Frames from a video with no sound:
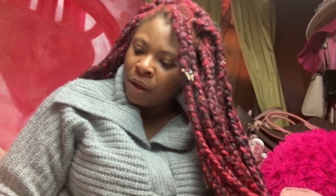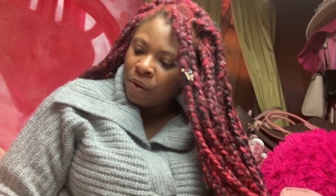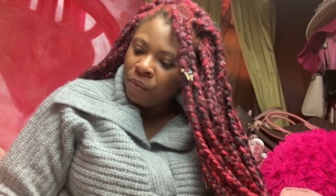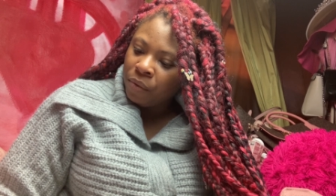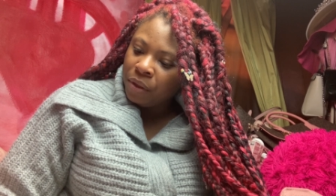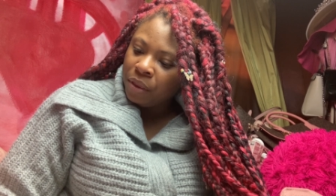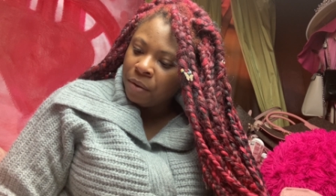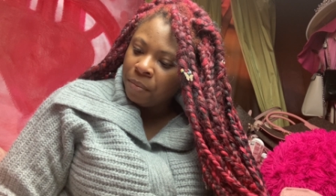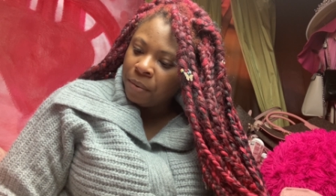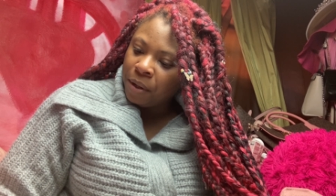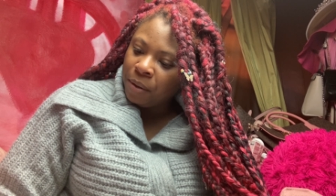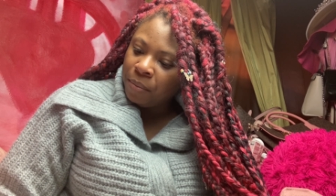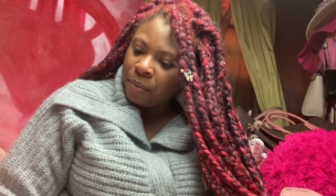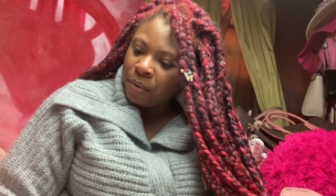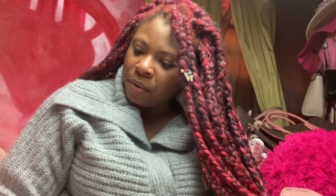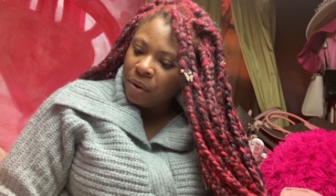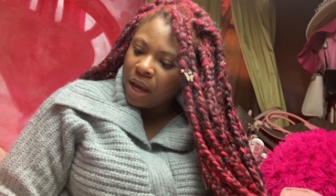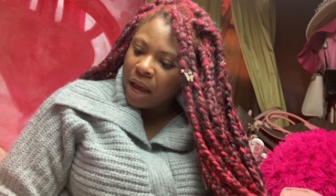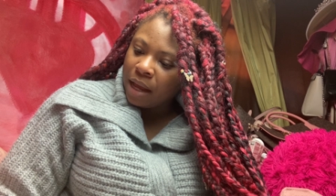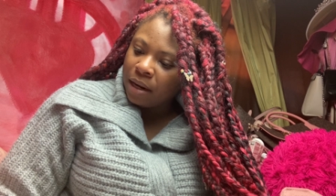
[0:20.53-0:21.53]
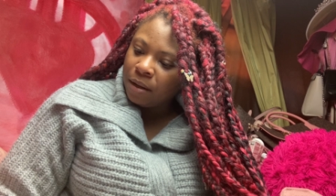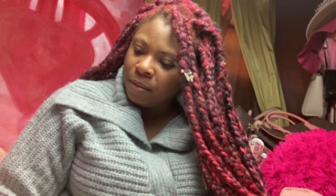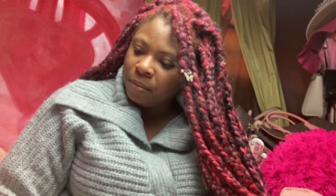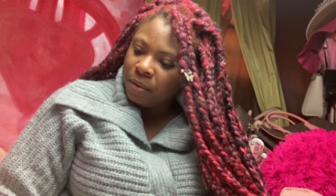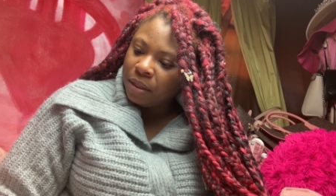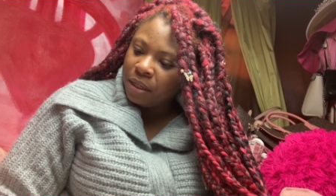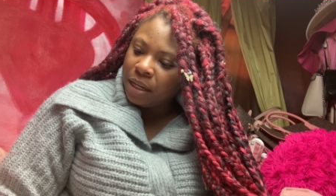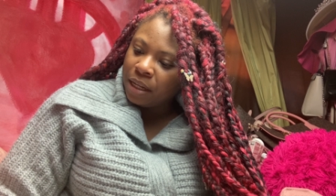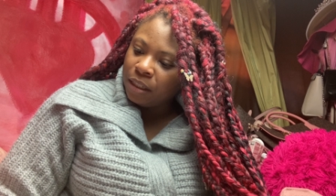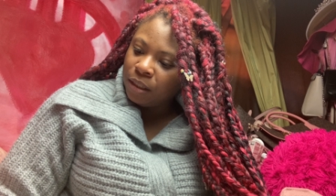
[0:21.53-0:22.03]
When the people got up
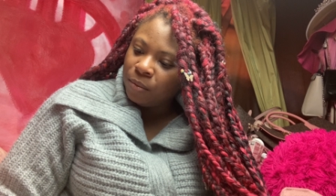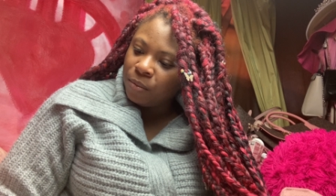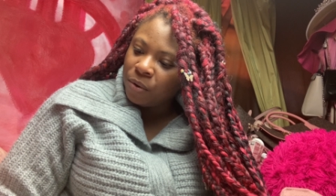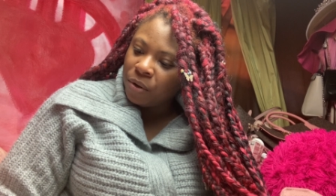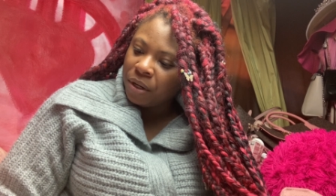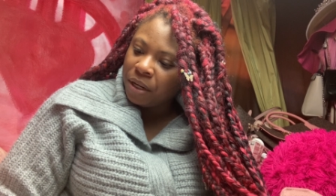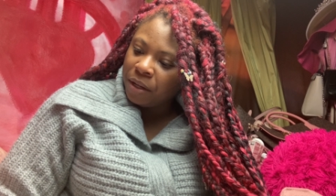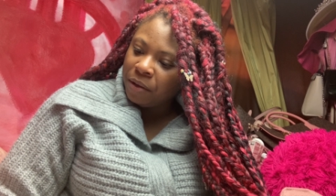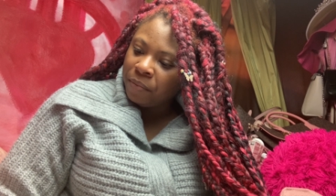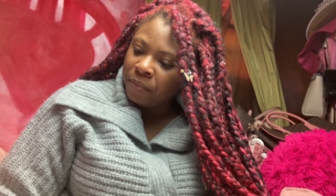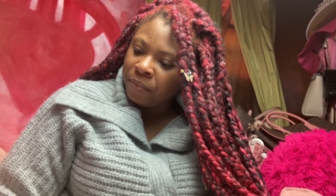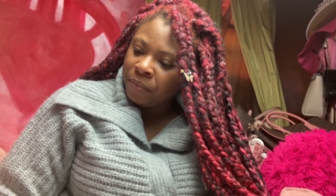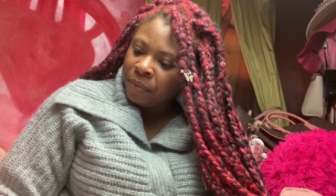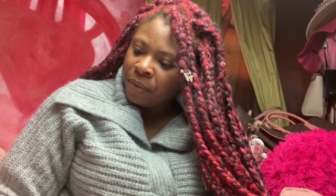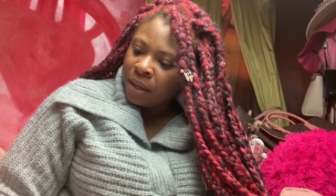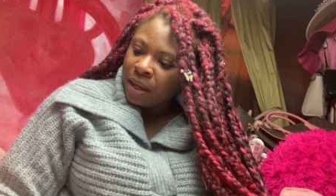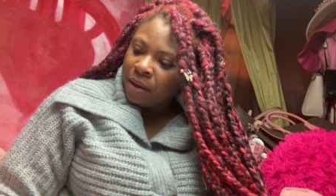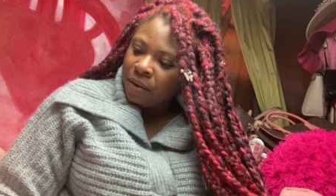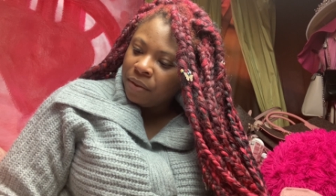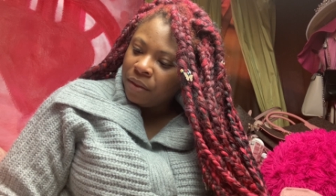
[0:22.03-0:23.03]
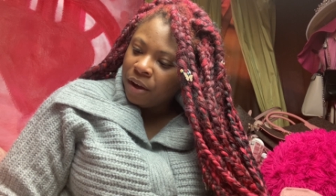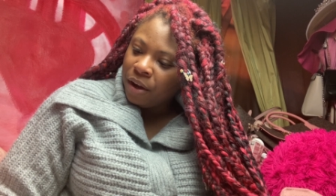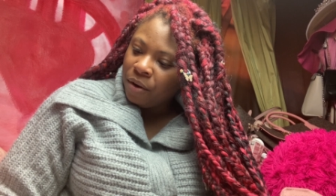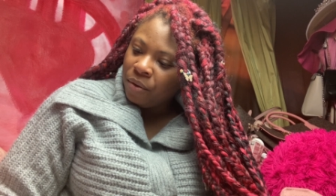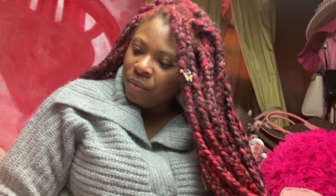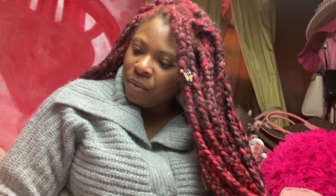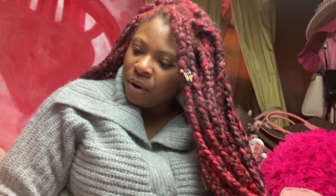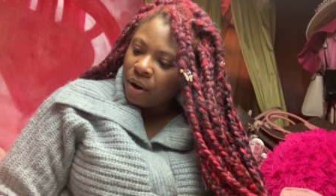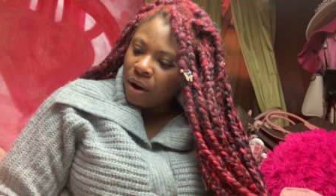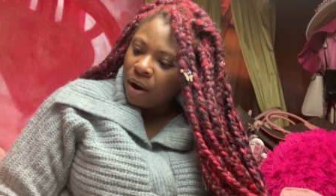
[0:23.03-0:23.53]
the next morning, there
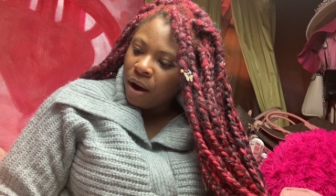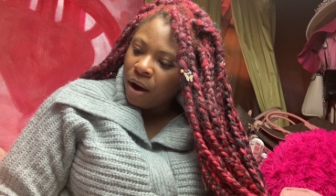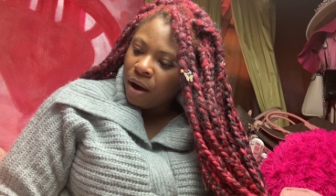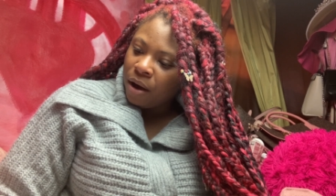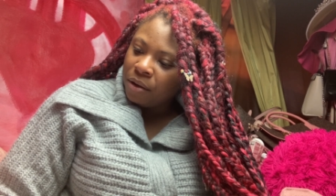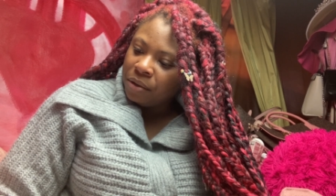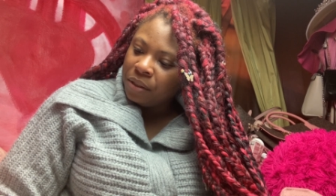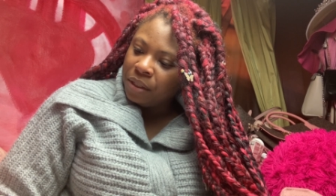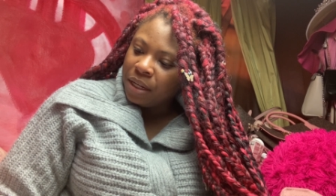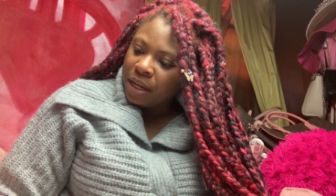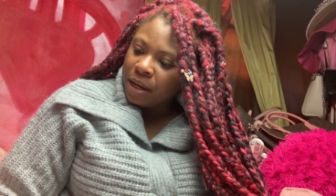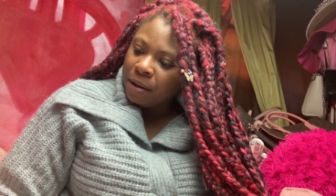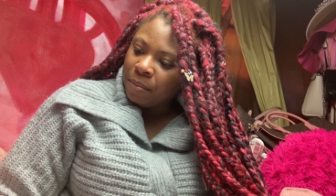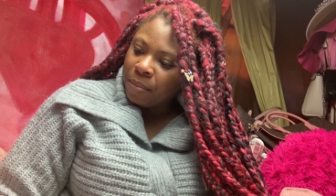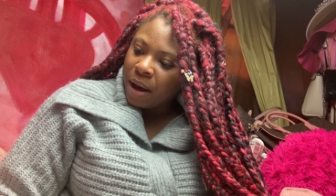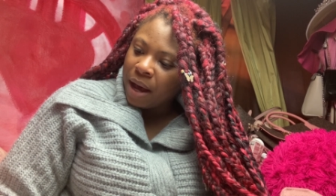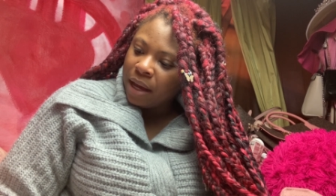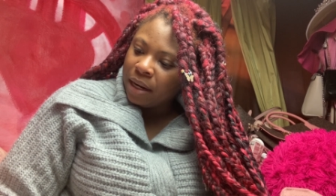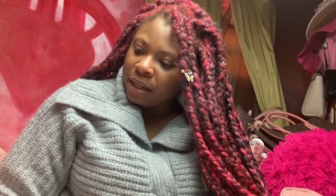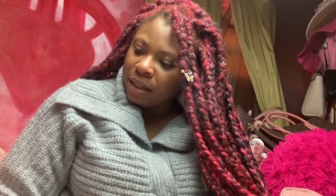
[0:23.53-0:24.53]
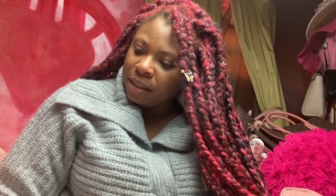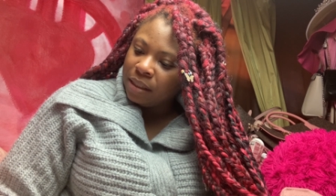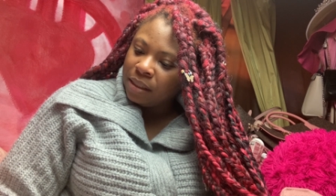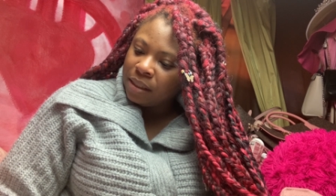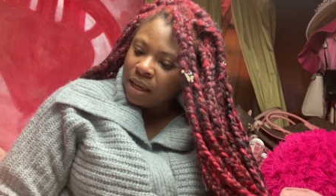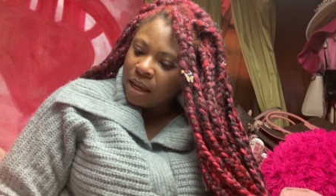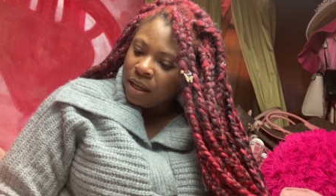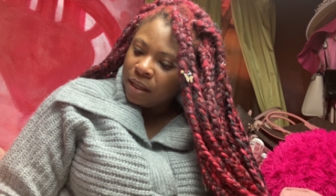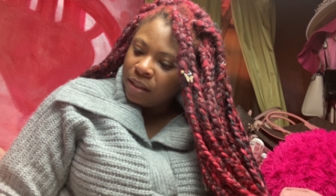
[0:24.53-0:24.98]
were all dead bodies.